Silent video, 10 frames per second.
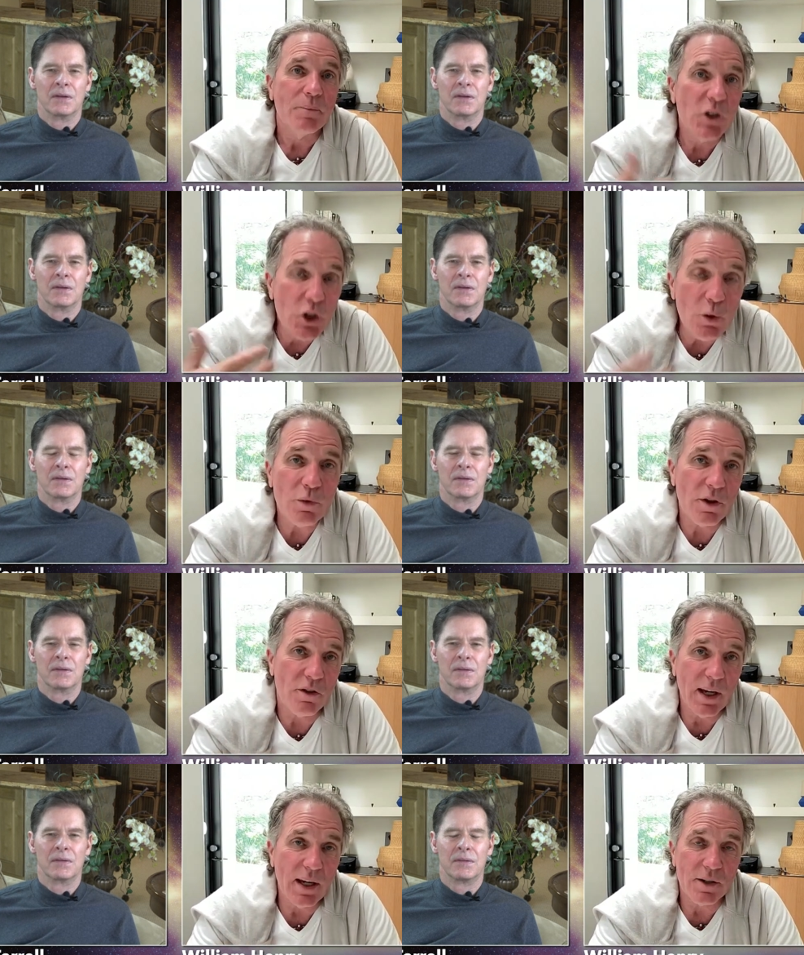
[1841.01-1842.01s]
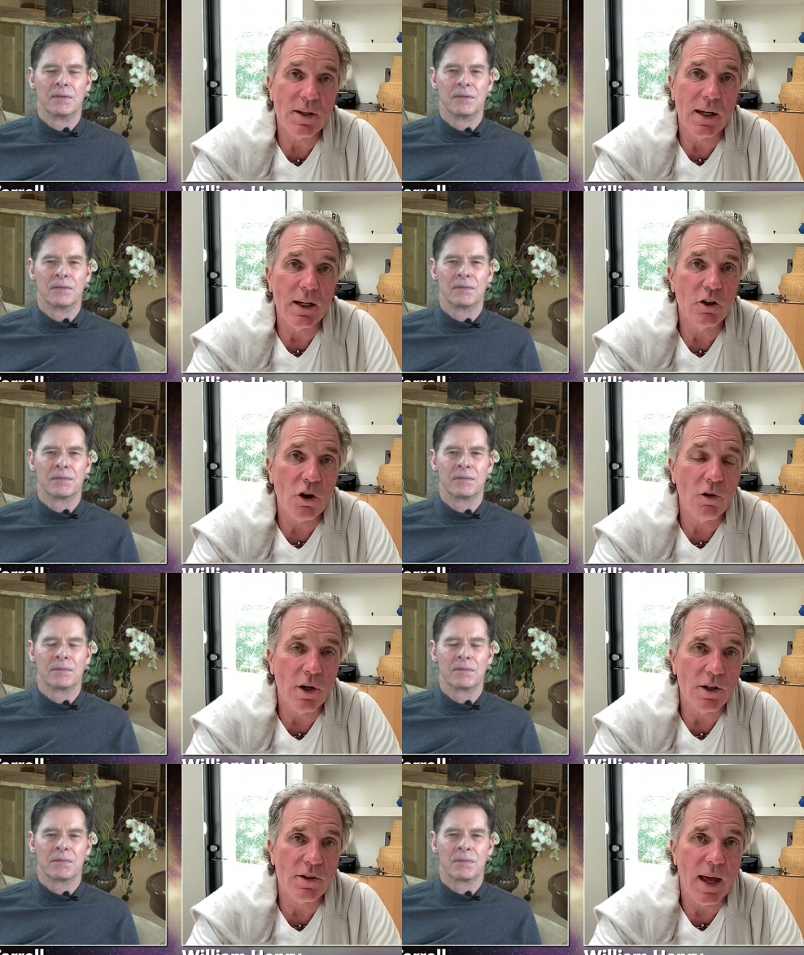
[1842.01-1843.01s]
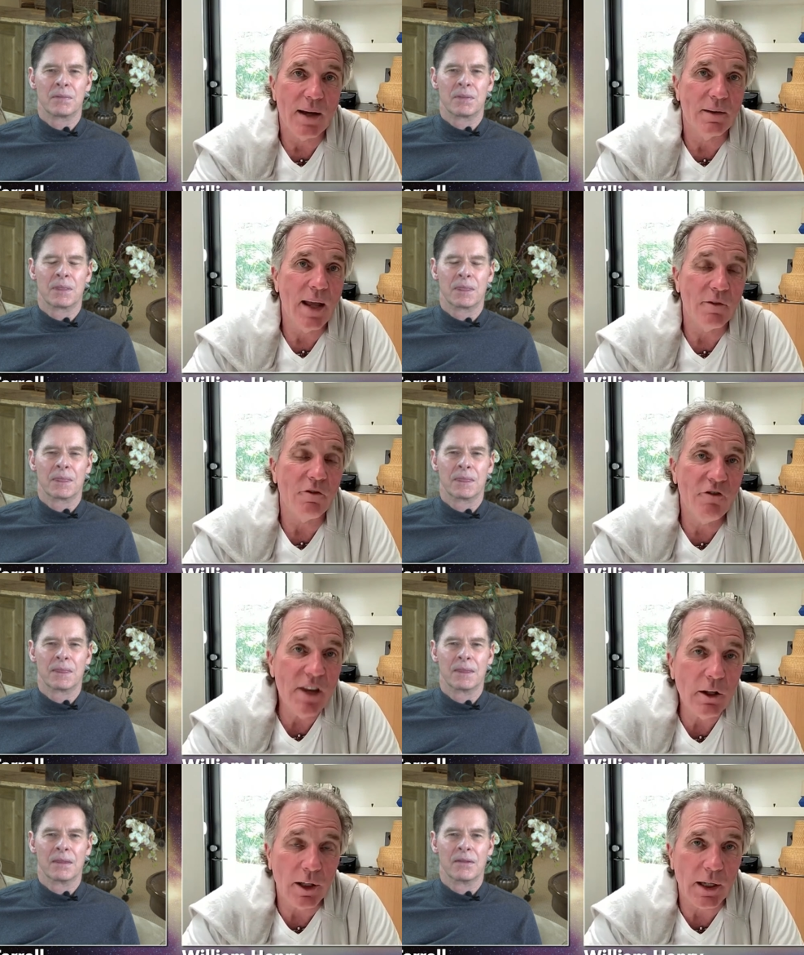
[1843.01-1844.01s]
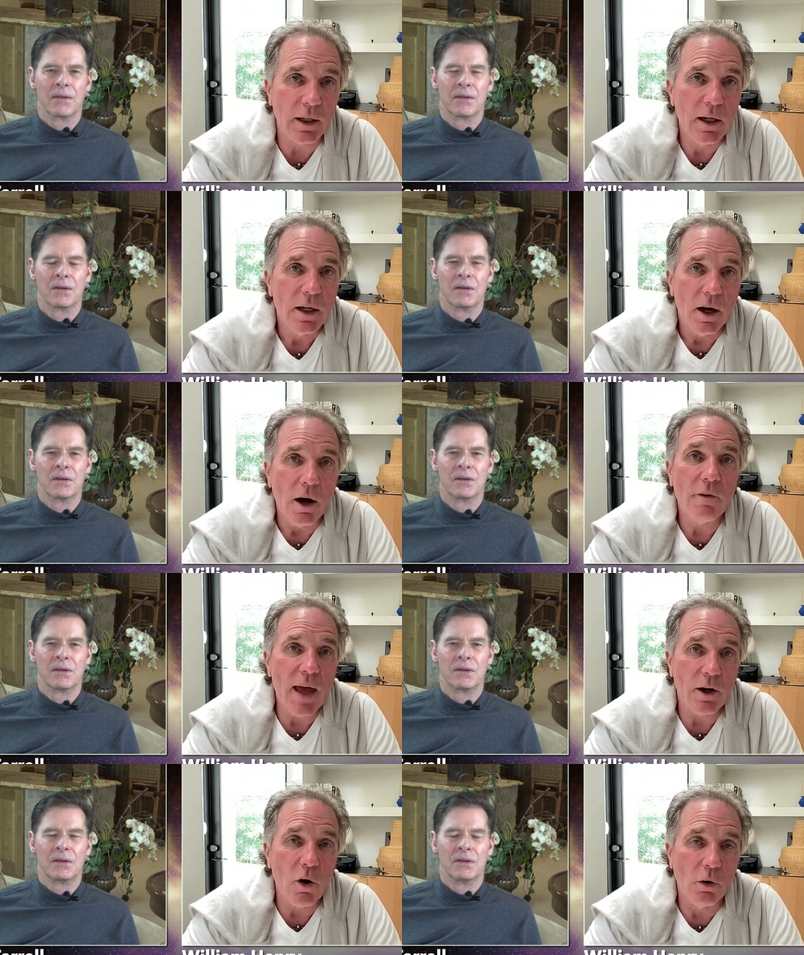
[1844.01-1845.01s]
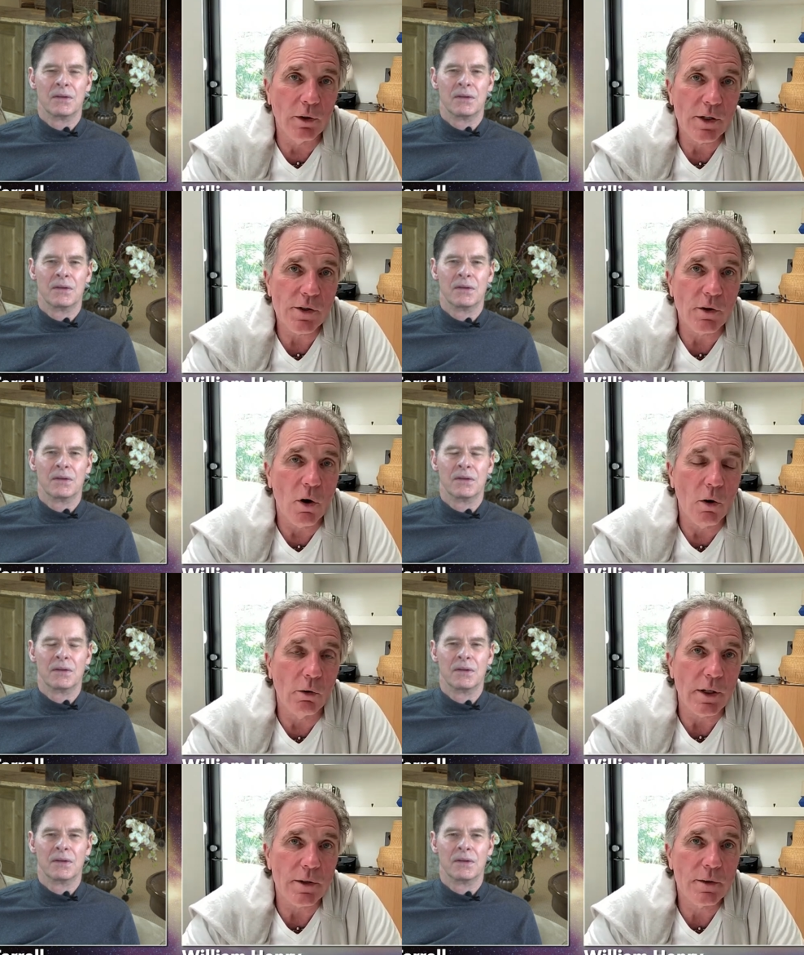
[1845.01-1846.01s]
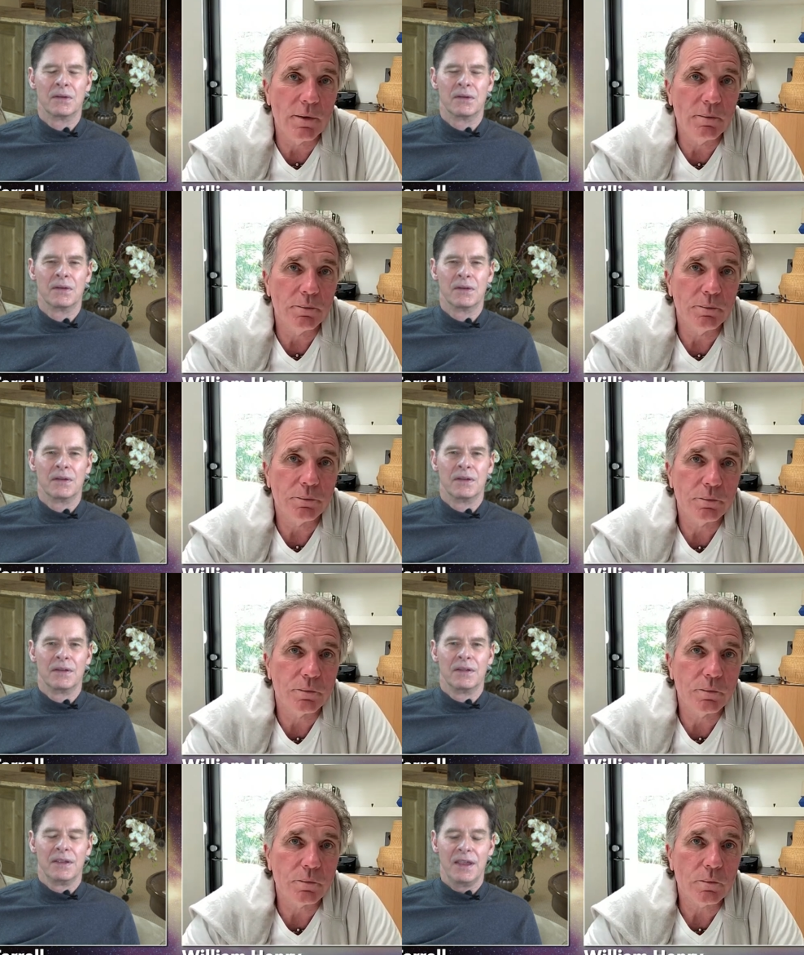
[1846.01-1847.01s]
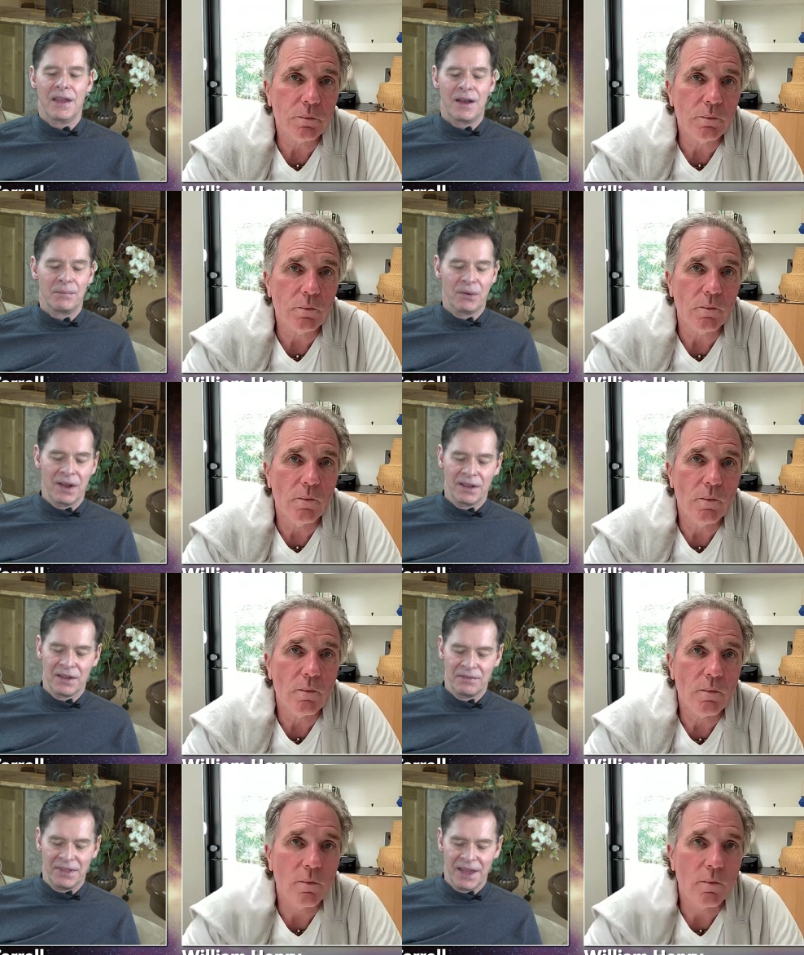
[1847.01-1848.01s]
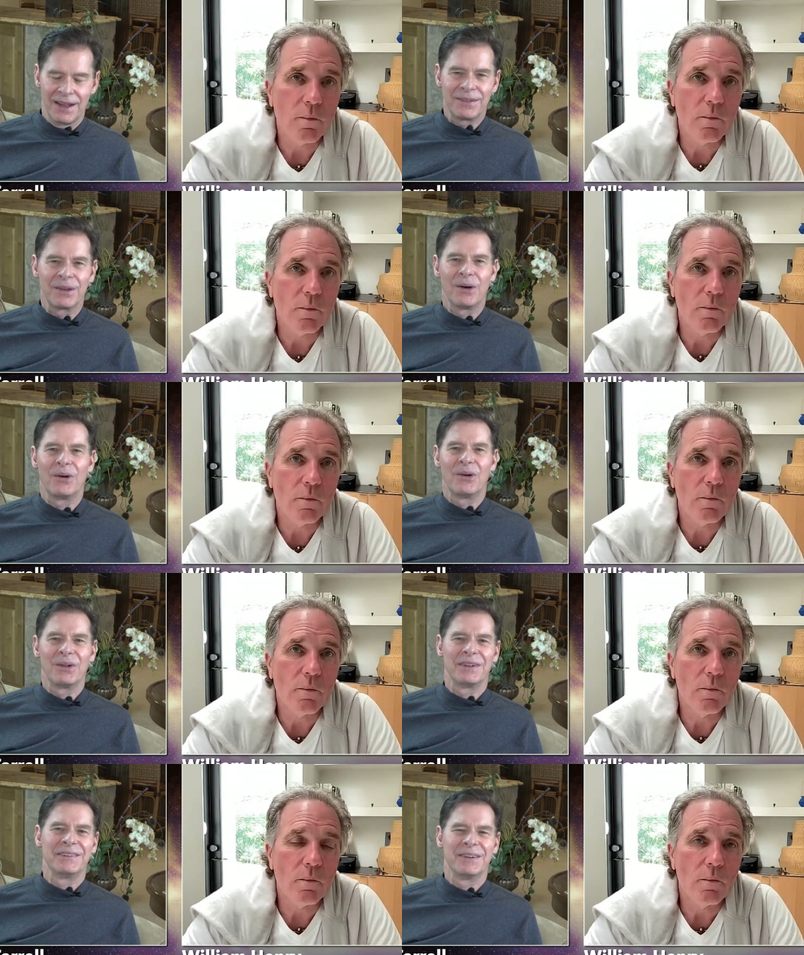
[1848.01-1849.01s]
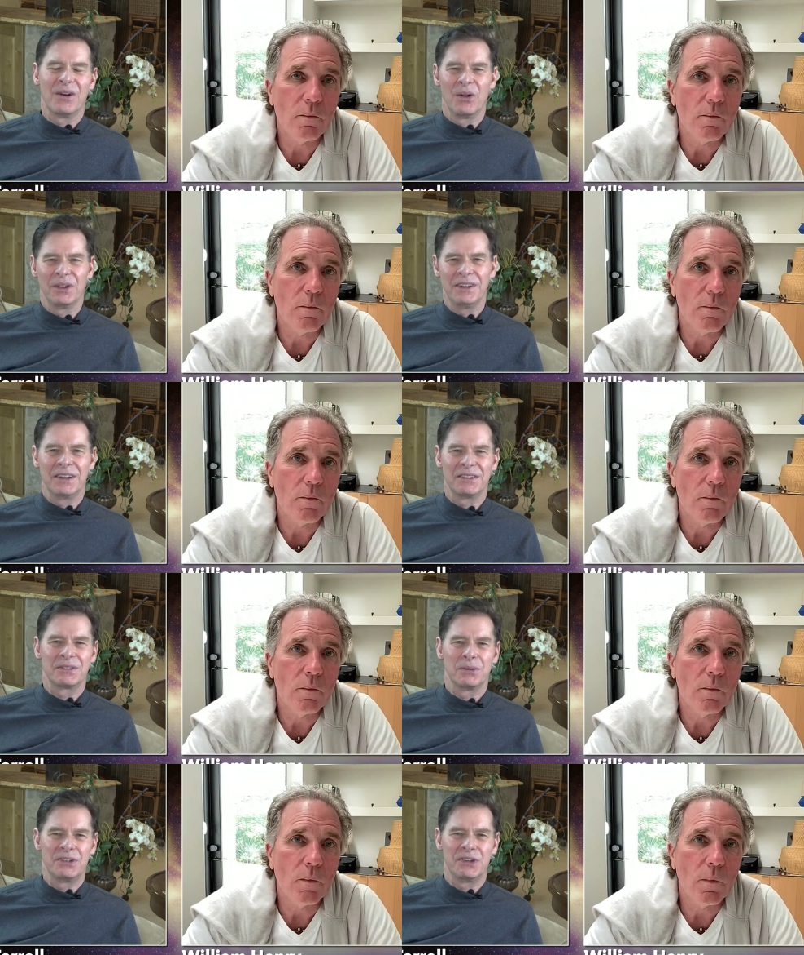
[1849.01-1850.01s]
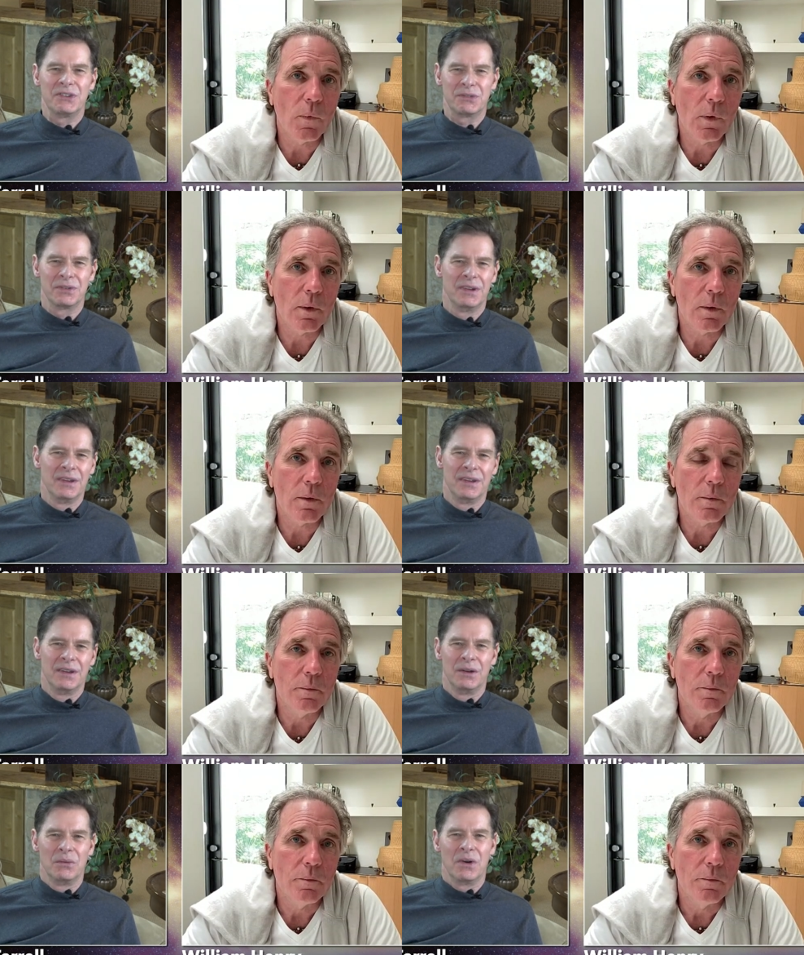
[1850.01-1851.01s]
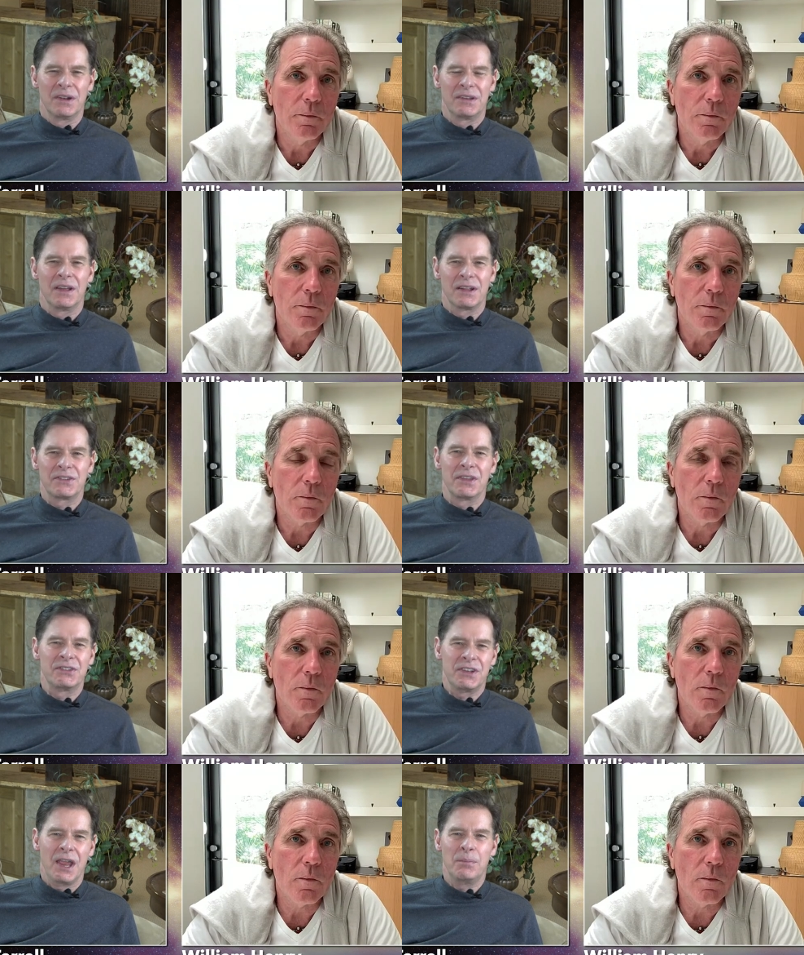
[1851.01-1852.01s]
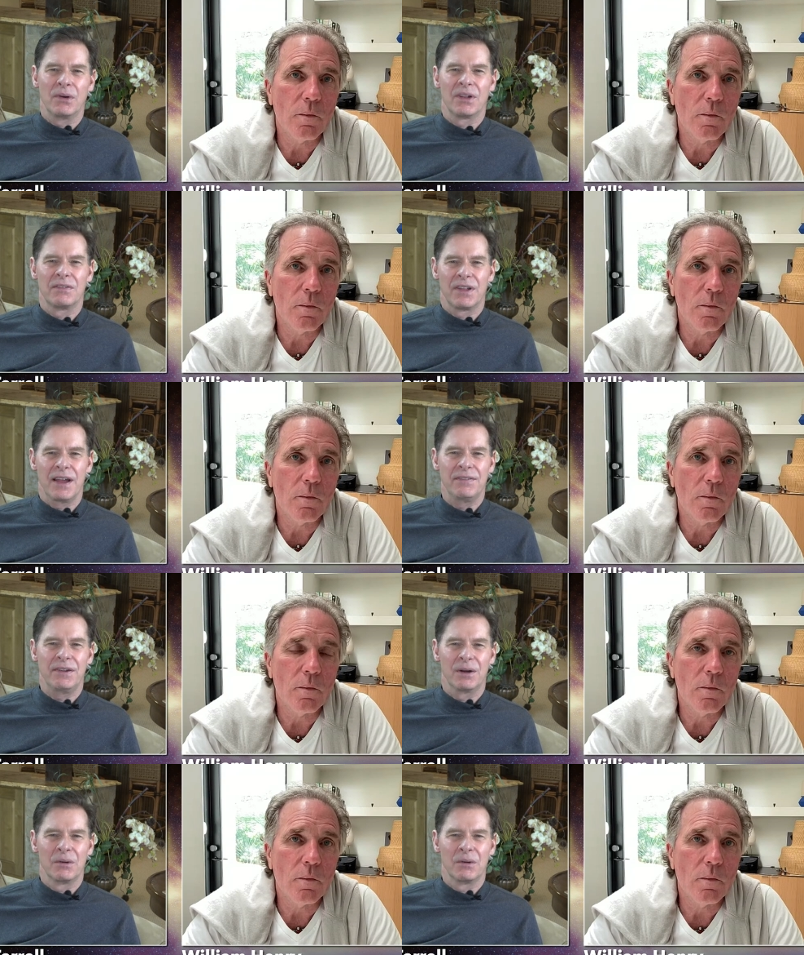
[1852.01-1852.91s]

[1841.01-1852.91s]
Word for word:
Speaker 1: do the things that encourage that that feeling of that wholeness and holiness
Speaker 2: yeah boy i love that the whole and holiness which is what uh, that's the staple of life here